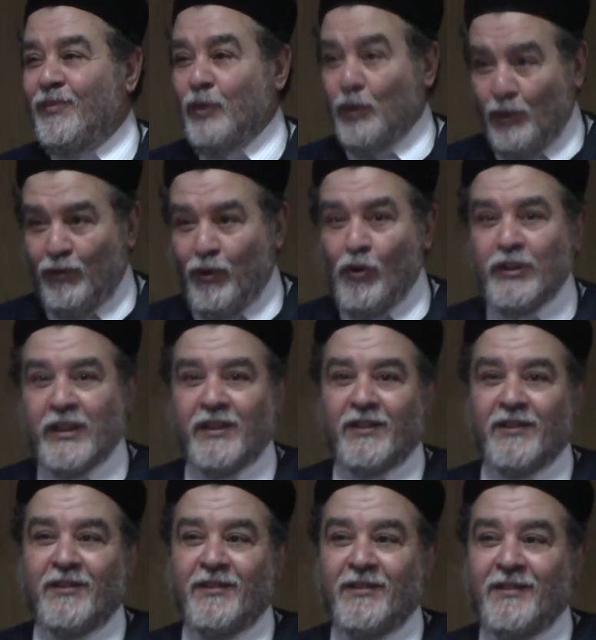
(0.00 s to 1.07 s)
You phone her.
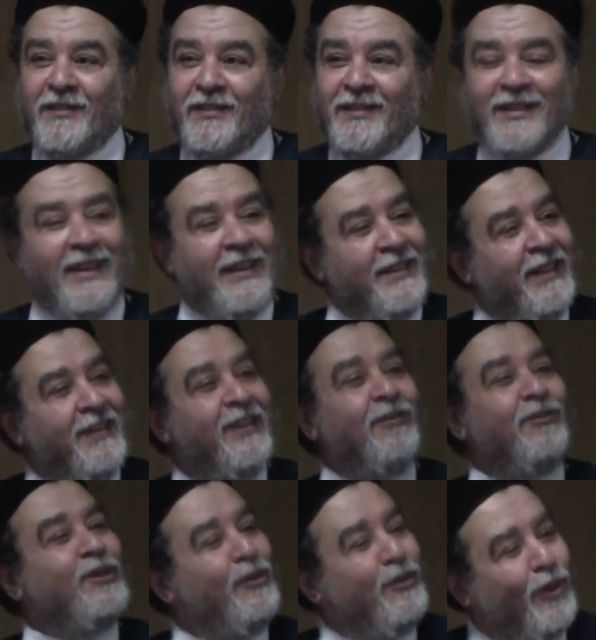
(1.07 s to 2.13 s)
And then
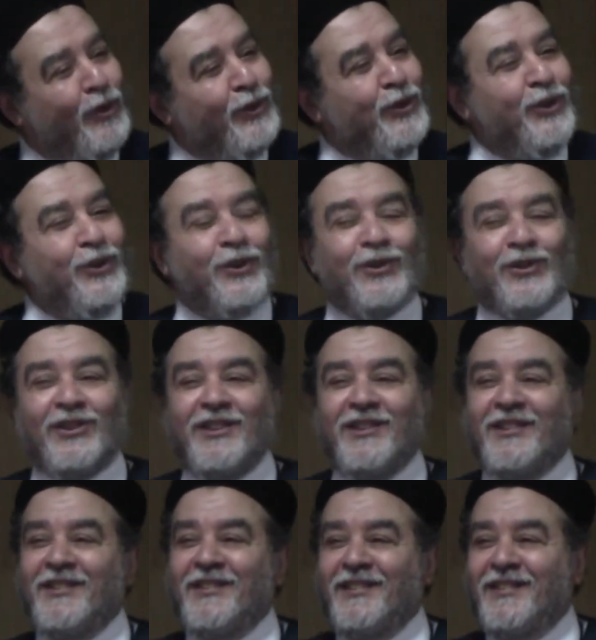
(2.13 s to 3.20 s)
give the phone to
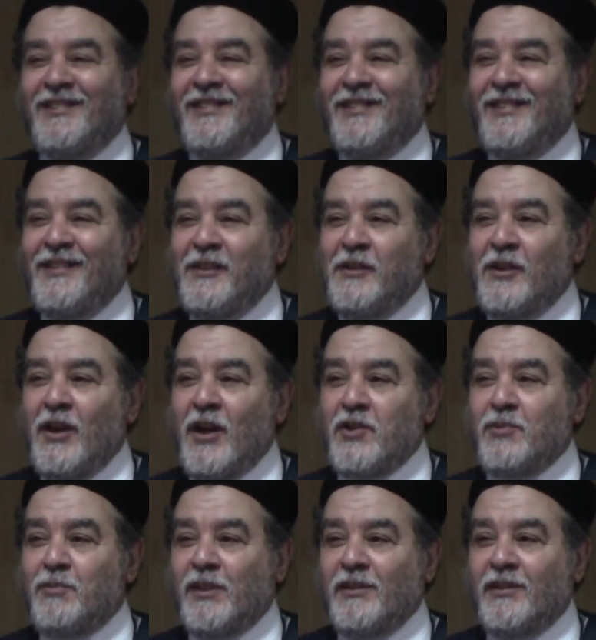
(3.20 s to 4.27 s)
your
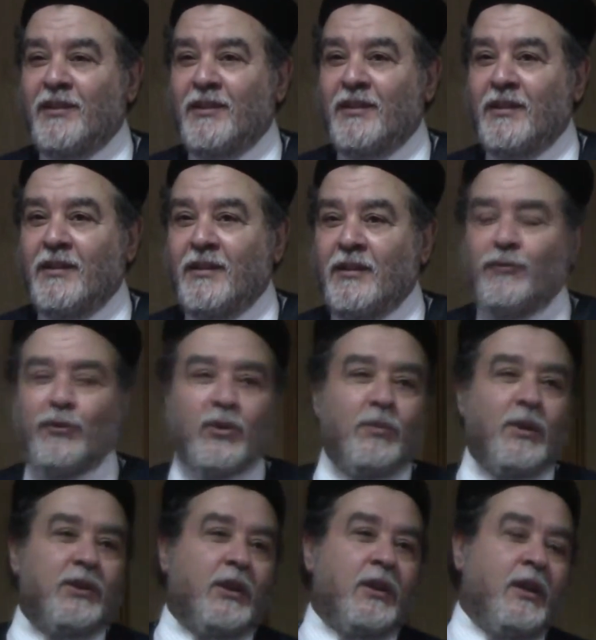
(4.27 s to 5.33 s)
husband. If your
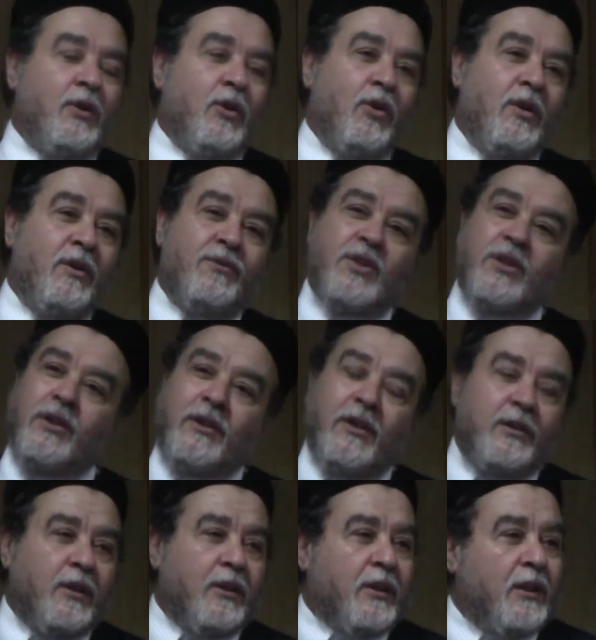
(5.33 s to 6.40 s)
mother-in-law lives in
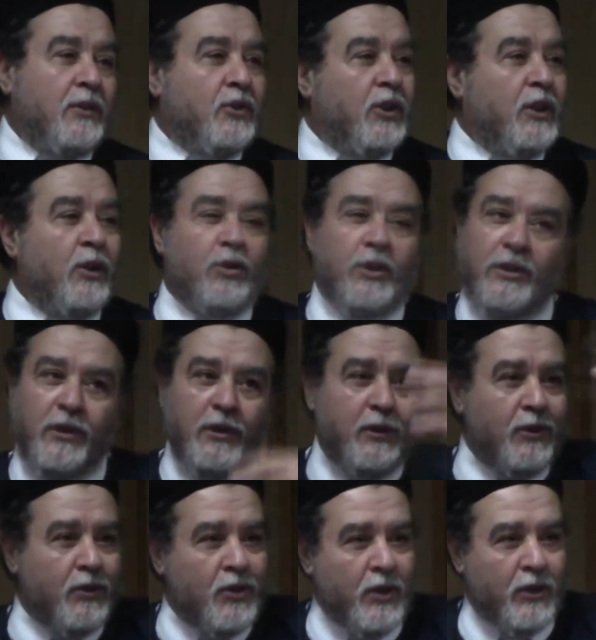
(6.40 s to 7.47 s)
another country or in
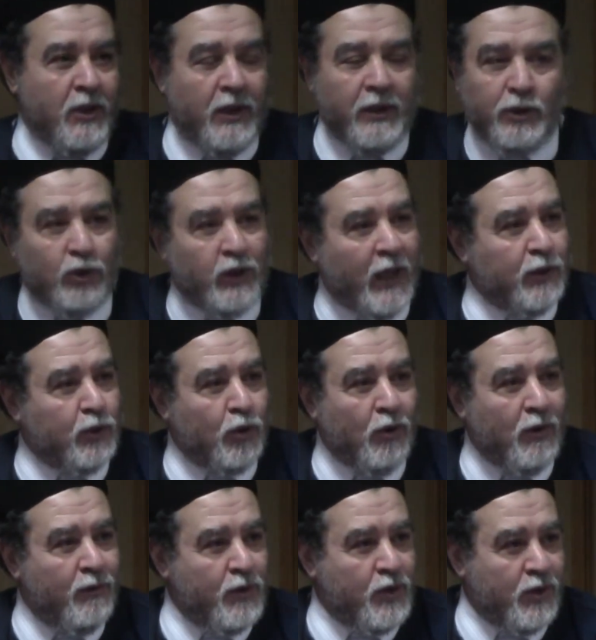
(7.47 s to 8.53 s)
another city and you can't
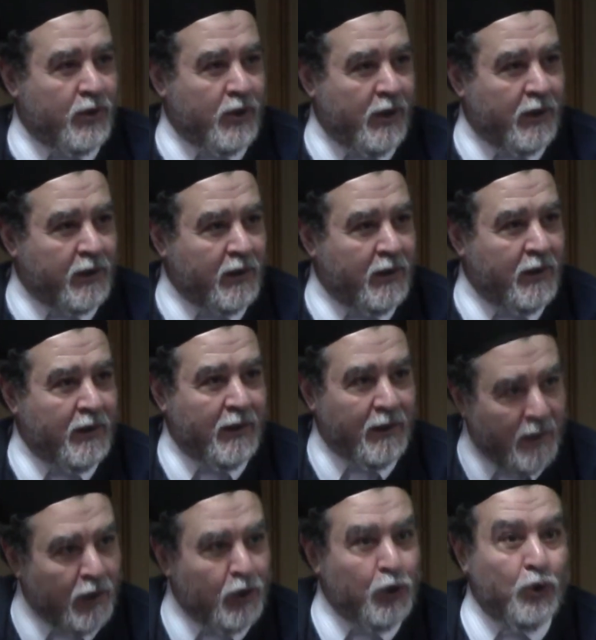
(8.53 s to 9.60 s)
go and visit her,
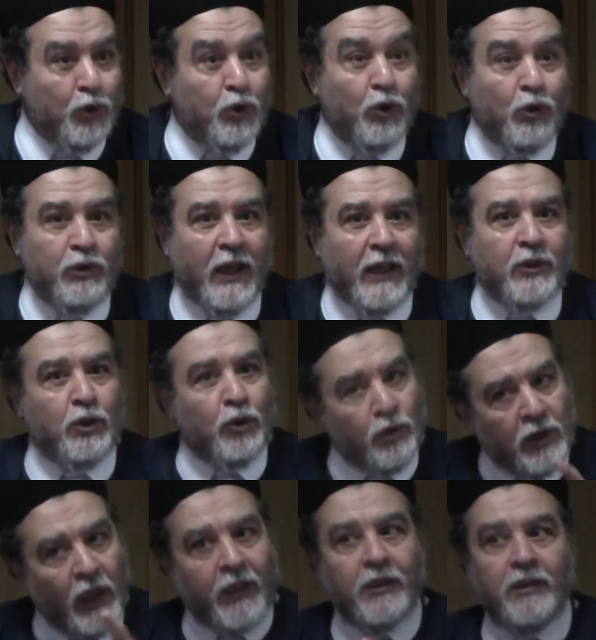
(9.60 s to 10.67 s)
then you do that. You
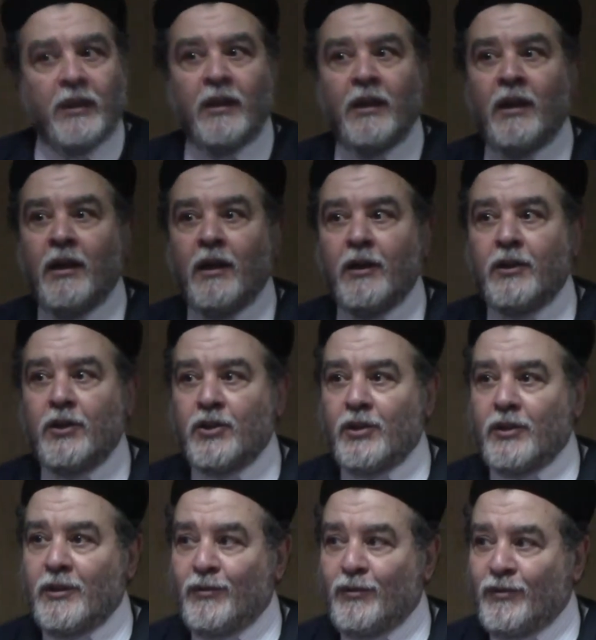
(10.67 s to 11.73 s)
take the
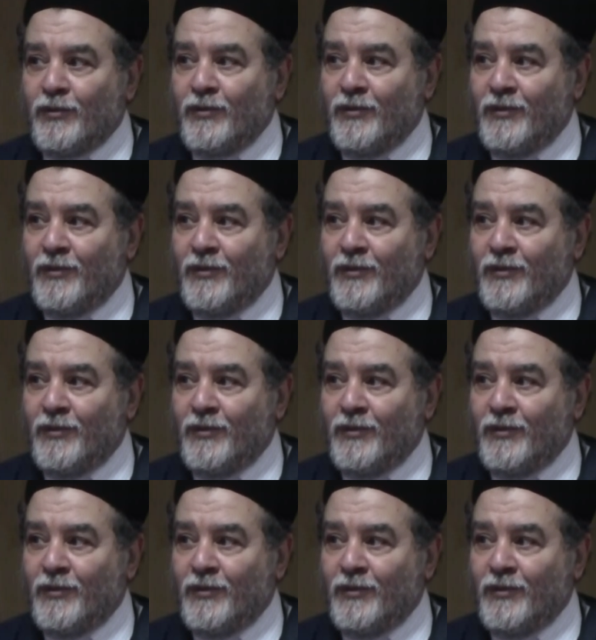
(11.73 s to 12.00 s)
initiative.